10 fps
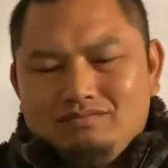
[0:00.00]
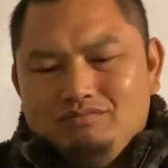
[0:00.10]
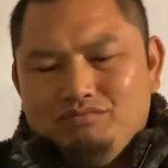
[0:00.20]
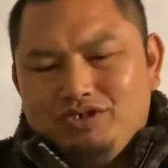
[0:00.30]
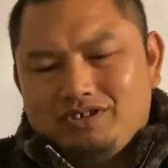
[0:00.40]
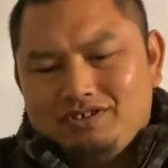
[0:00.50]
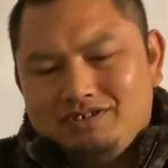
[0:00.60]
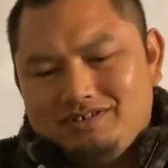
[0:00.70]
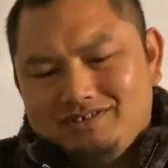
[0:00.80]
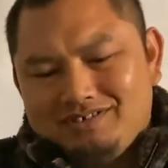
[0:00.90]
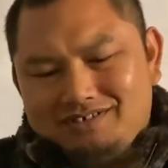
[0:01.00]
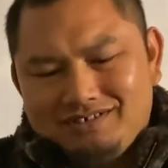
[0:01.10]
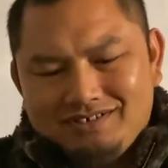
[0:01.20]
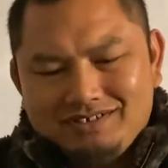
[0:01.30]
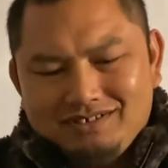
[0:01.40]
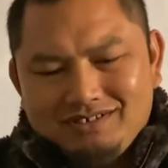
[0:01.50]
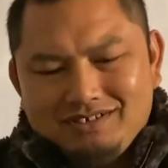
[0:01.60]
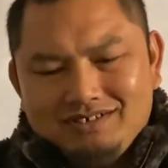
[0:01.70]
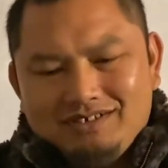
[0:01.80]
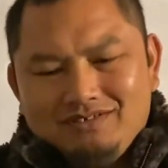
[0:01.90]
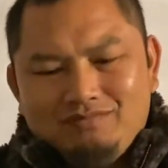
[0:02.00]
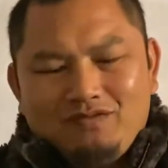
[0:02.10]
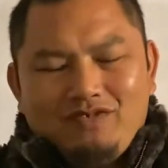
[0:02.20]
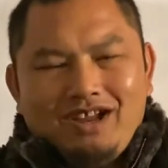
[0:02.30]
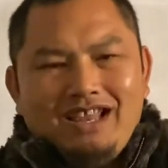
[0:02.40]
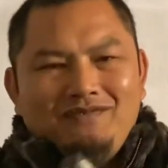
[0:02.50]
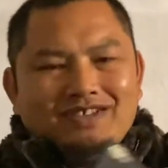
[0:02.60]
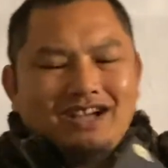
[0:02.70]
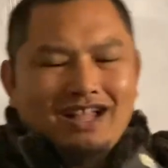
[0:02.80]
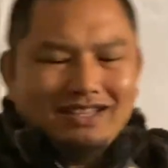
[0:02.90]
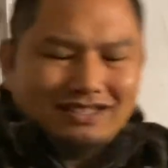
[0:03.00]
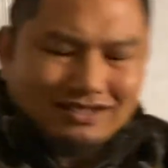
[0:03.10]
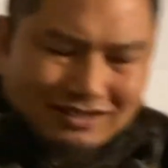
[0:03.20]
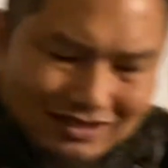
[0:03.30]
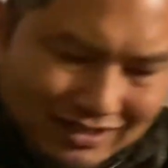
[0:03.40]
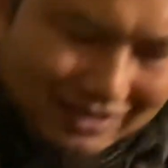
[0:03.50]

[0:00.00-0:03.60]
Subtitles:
book before I left for college, and